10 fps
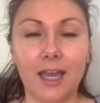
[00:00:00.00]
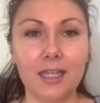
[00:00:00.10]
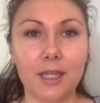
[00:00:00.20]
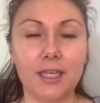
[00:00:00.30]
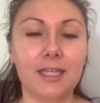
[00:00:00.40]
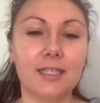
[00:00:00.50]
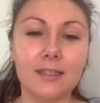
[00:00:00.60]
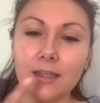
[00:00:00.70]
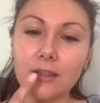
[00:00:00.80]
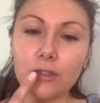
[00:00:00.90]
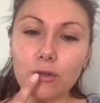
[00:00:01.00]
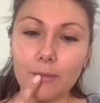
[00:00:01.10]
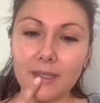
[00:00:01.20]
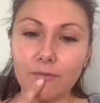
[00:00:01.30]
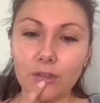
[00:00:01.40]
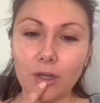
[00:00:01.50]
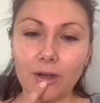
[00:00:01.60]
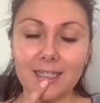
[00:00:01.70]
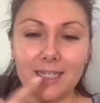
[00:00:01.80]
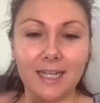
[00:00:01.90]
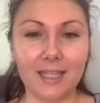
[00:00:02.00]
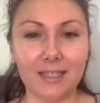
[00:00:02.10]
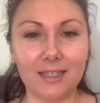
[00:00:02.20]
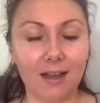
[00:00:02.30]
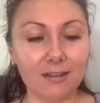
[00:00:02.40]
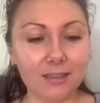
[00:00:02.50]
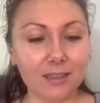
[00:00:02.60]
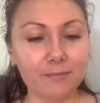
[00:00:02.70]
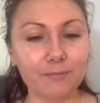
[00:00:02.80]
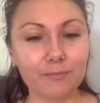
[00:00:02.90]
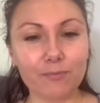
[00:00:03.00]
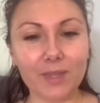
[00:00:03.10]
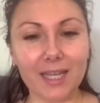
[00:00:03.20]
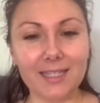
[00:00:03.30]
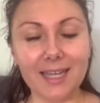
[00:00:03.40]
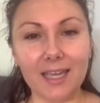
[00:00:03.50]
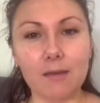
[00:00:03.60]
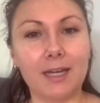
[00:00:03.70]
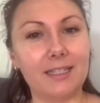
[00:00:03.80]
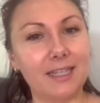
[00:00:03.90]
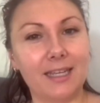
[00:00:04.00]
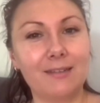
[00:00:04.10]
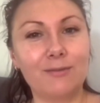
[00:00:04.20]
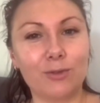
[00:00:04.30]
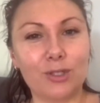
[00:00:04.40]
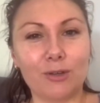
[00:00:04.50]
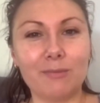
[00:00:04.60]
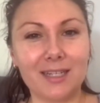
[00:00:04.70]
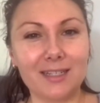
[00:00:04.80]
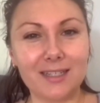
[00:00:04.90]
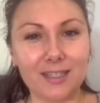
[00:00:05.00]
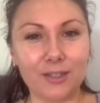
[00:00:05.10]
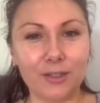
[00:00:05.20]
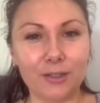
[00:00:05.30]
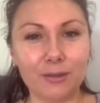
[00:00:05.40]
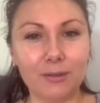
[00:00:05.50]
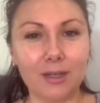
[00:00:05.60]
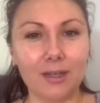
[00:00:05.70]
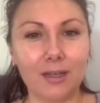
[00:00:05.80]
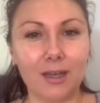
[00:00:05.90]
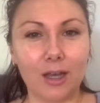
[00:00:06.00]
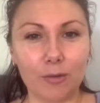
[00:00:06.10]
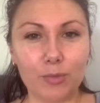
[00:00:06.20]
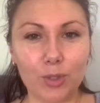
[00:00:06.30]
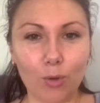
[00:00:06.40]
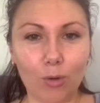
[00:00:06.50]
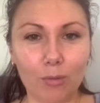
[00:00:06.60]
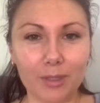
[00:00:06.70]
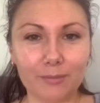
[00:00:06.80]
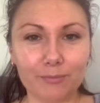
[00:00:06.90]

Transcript: And the thing is that the drops have to go underneath your tongue and take about 10 or so minutes to absorb.